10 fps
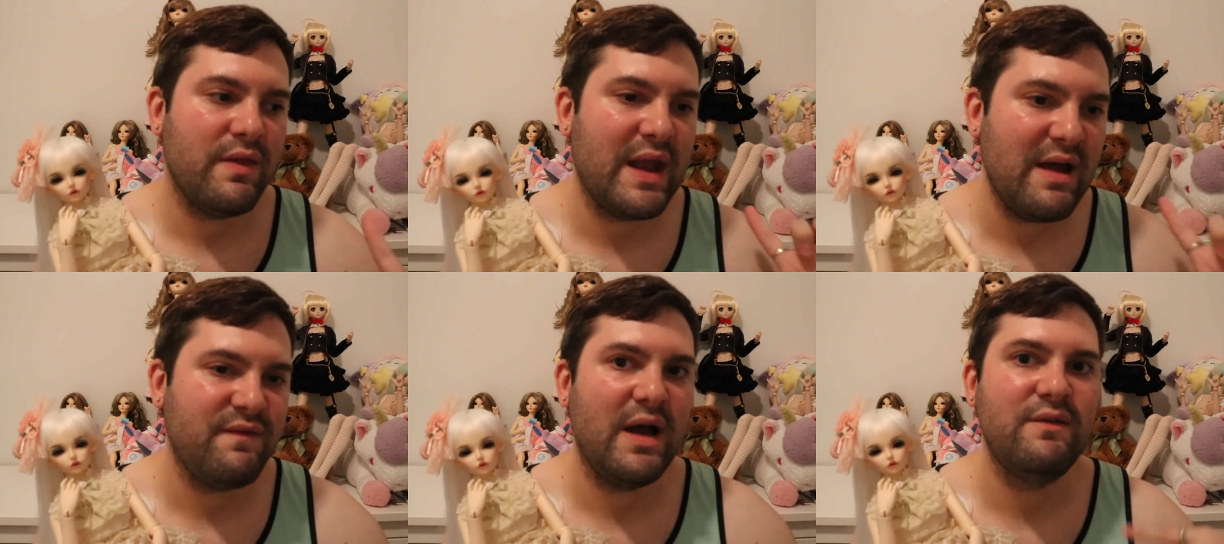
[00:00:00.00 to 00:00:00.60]
Speaker 1: that
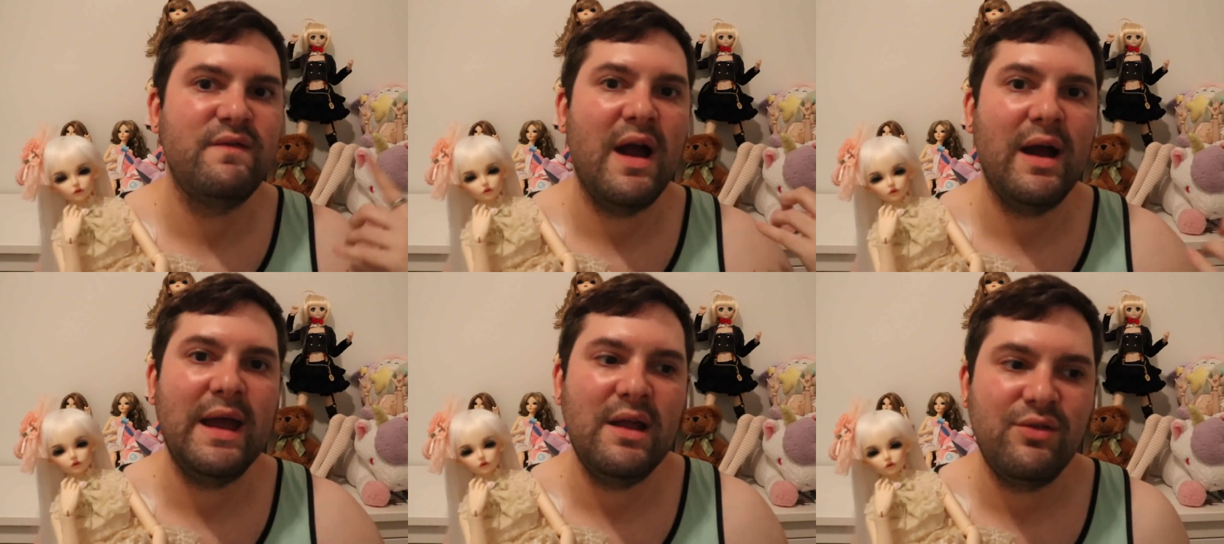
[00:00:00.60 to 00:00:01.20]
I find
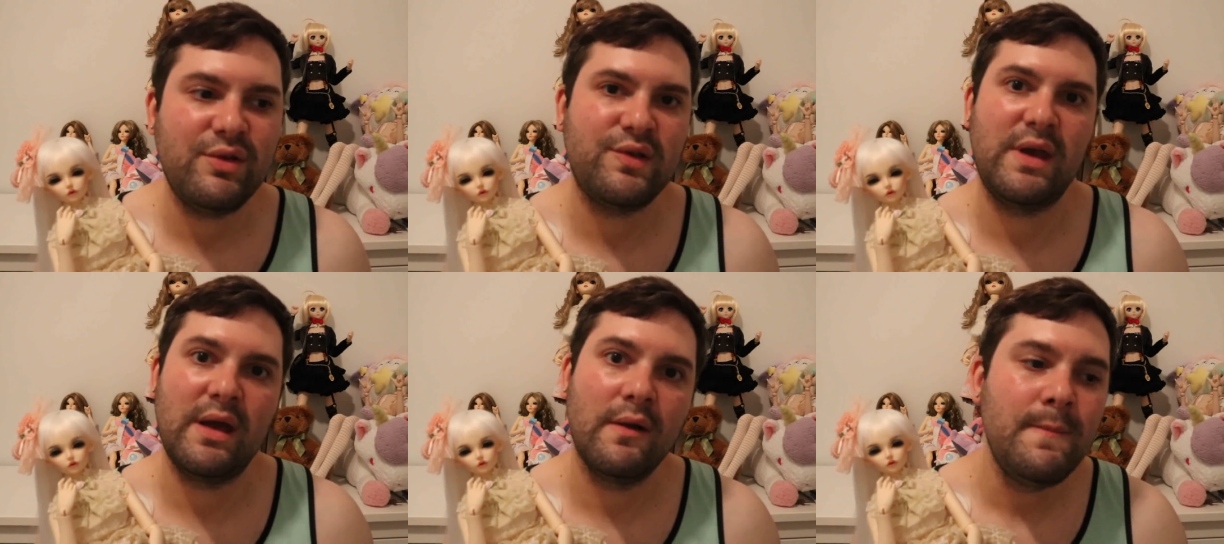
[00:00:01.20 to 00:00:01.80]
very
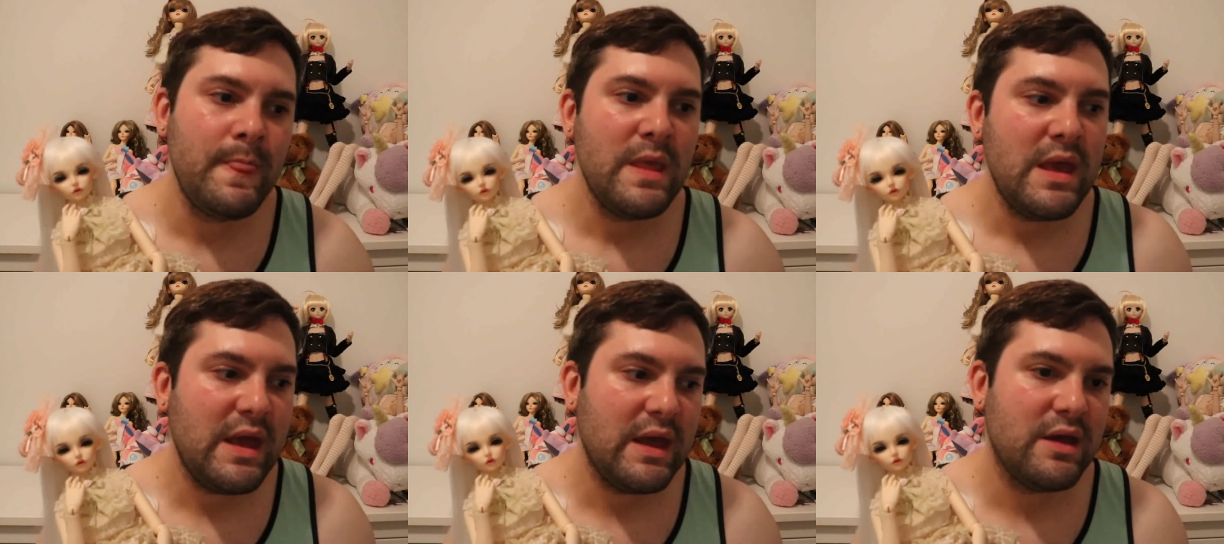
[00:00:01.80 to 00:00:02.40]
interesting
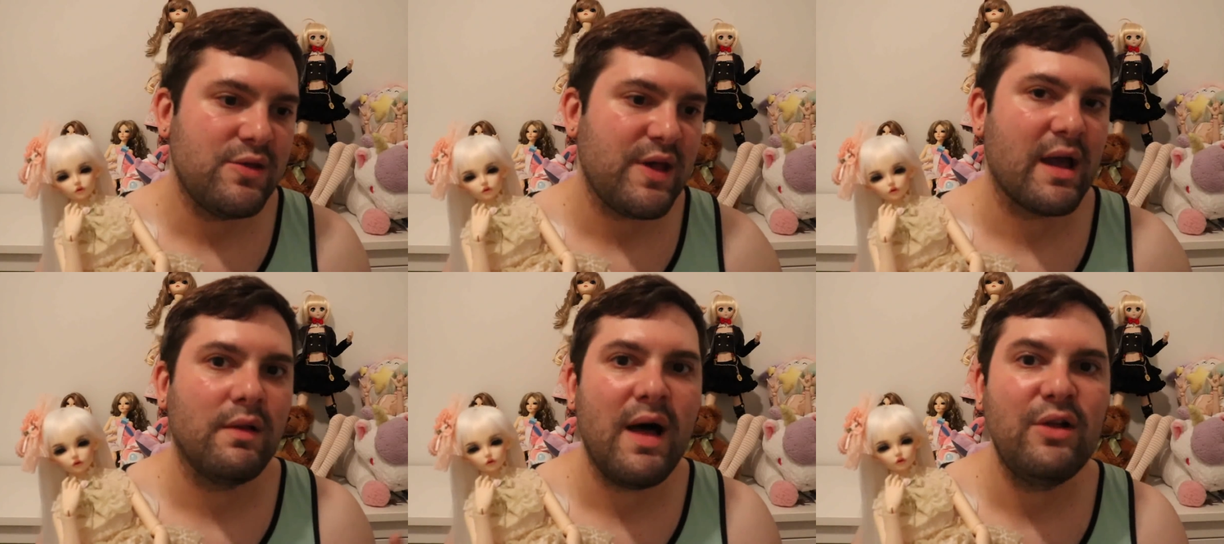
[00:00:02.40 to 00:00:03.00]
is
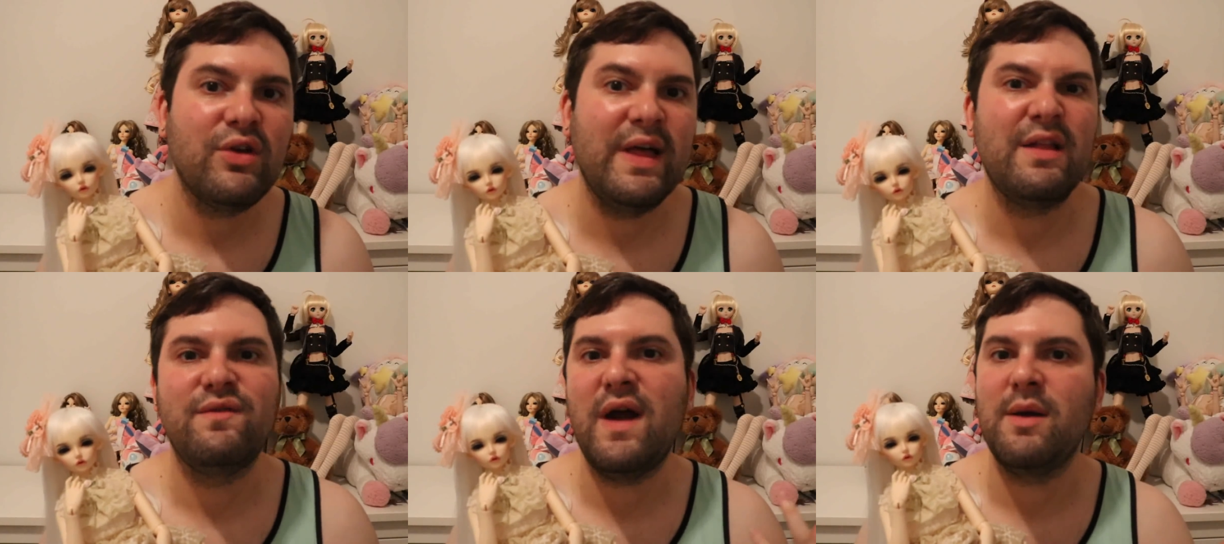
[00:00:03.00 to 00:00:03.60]
psychologically,
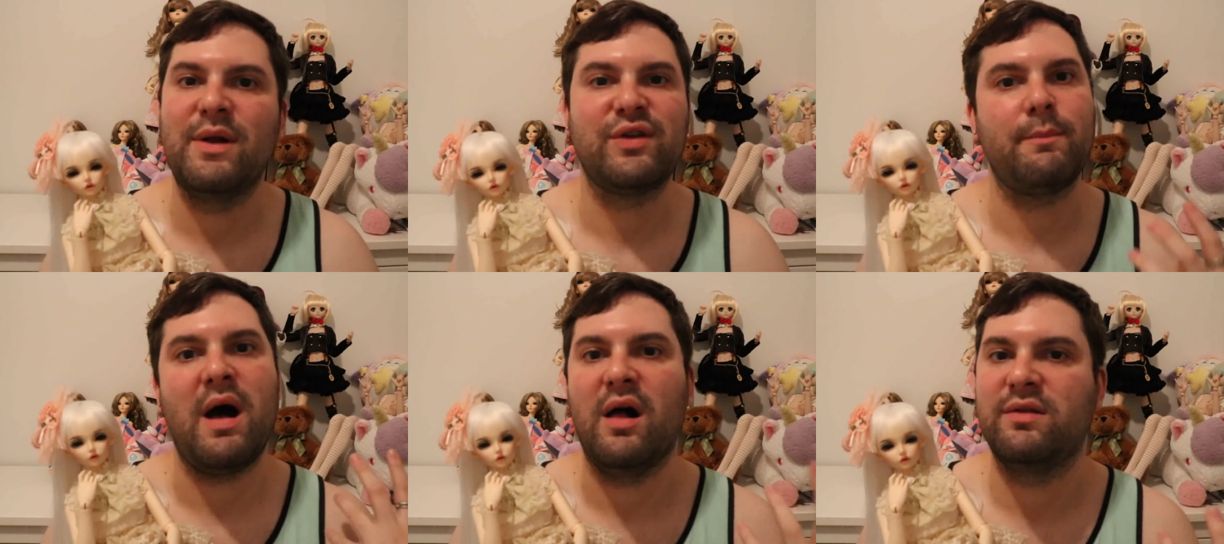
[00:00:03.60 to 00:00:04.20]
it's very much like
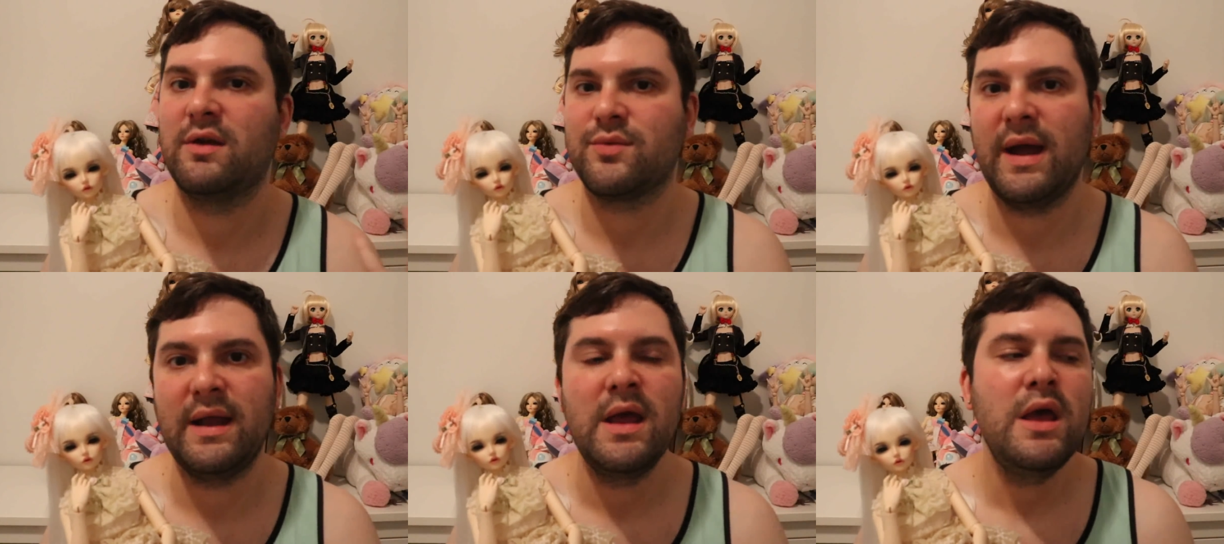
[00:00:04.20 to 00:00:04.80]
politics,
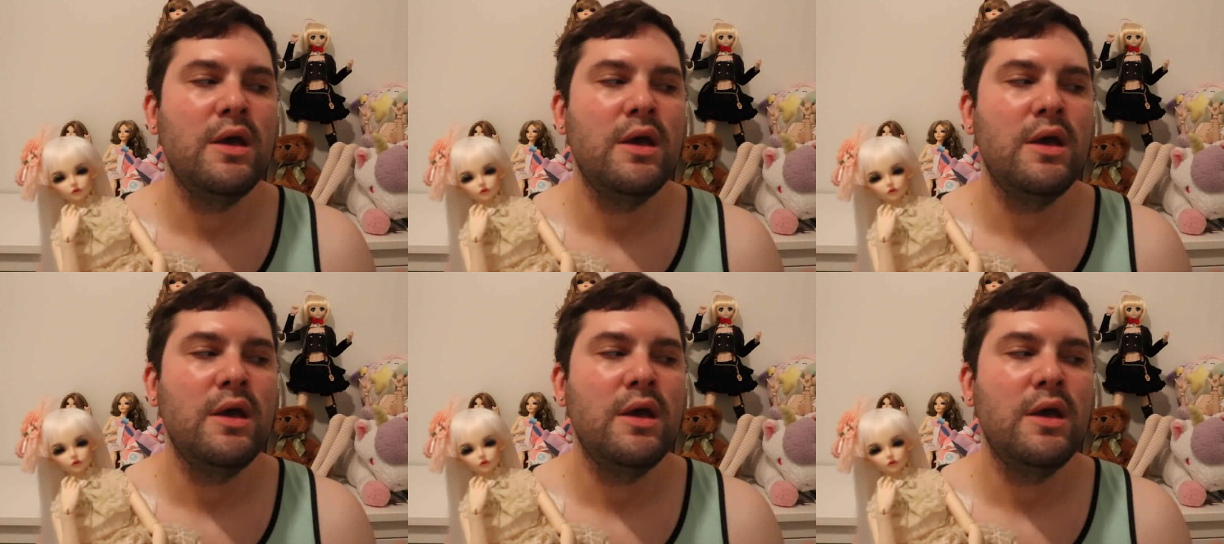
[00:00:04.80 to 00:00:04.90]
right?